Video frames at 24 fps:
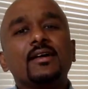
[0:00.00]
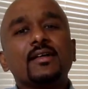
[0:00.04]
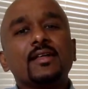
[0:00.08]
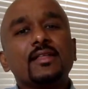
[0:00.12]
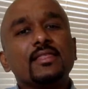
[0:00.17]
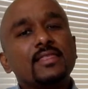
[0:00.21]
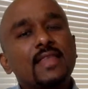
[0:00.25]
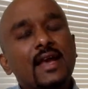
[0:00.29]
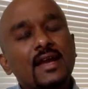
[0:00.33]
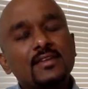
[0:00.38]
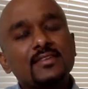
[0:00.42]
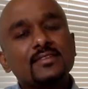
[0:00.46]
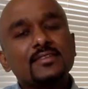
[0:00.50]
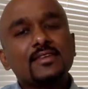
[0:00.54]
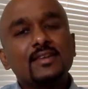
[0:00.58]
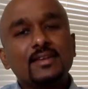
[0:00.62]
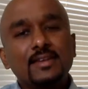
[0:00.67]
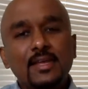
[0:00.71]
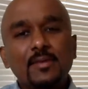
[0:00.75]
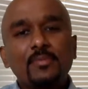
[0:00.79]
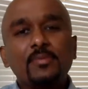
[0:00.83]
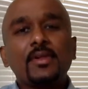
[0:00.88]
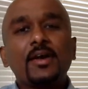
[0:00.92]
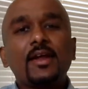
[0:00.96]
That's
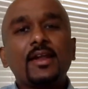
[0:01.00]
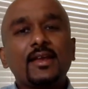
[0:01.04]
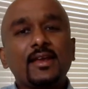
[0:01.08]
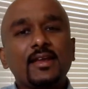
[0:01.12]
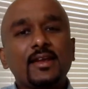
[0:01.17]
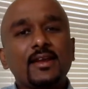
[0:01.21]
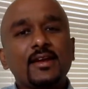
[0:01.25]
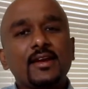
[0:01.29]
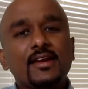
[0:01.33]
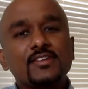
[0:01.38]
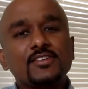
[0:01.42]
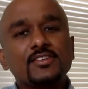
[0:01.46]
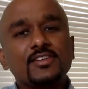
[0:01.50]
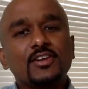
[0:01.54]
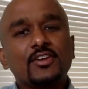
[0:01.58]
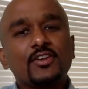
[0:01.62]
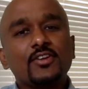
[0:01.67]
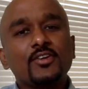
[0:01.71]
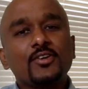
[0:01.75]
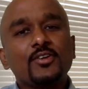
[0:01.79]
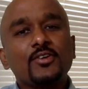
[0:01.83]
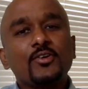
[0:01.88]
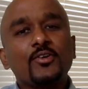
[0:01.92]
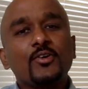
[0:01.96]
deep learning in a nutshell.
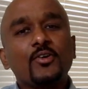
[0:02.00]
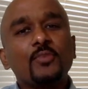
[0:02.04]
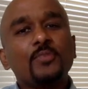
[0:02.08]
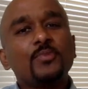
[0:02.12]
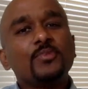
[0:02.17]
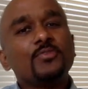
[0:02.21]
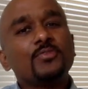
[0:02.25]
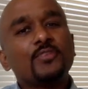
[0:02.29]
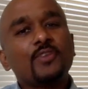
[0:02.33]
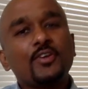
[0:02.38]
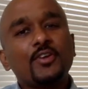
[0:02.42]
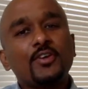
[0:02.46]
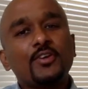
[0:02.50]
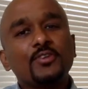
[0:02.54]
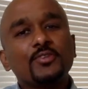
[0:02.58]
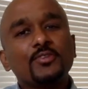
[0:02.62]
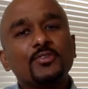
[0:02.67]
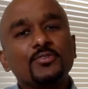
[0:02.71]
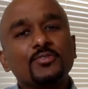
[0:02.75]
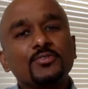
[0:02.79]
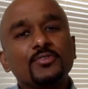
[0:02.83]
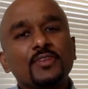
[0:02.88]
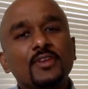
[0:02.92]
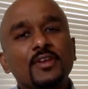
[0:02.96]
Hope you found it
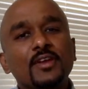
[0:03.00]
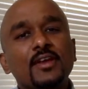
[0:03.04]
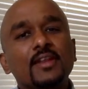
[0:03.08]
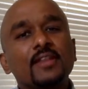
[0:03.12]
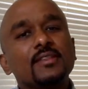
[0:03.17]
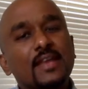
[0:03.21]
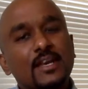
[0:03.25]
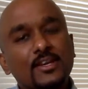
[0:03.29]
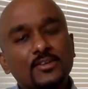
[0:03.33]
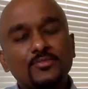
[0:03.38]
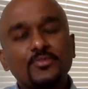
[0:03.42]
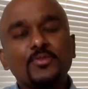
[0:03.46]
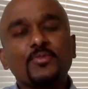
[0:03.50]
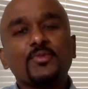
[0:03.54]
useful. Thanks for